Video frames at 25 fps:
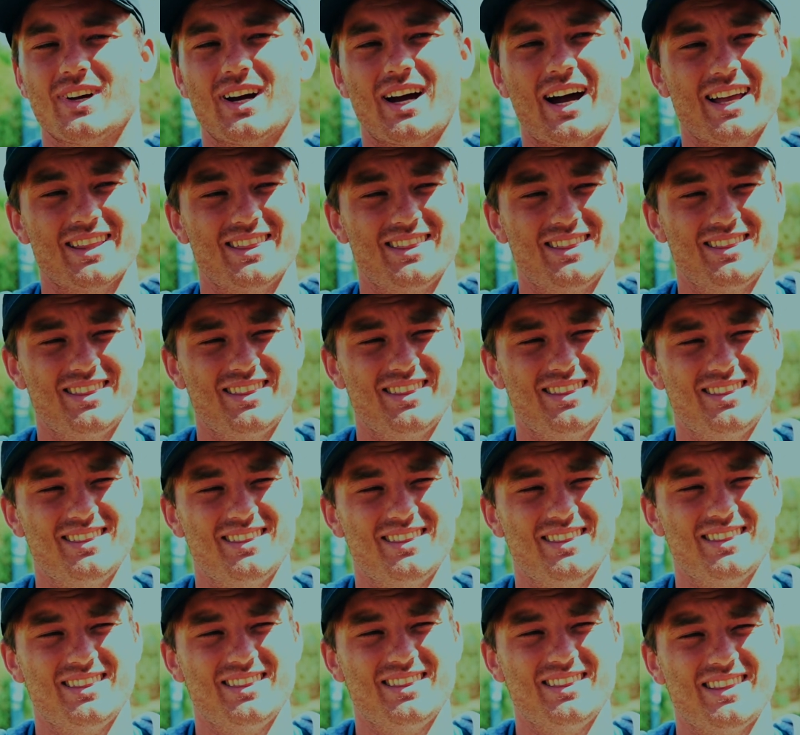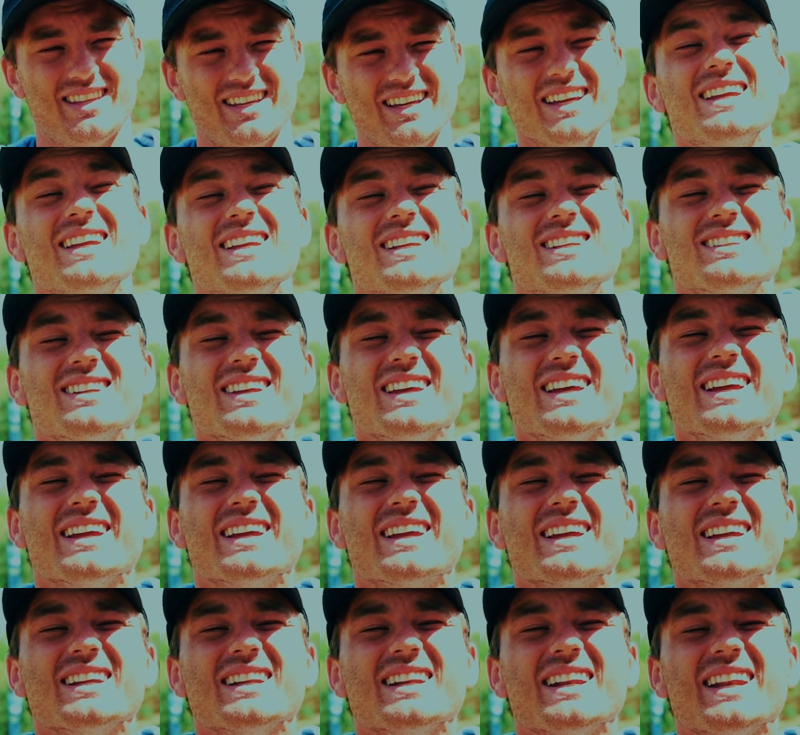I think he's
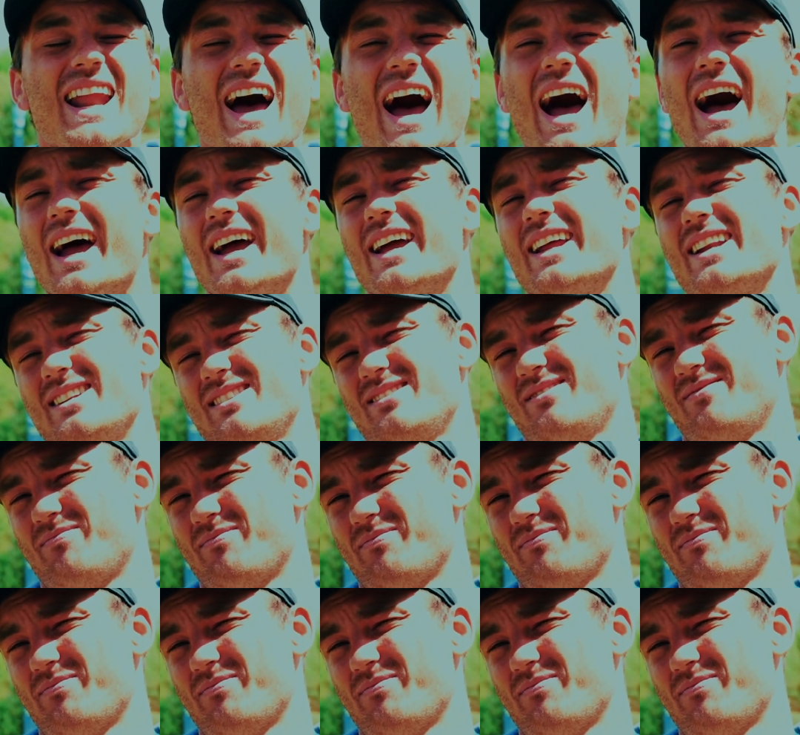like 9.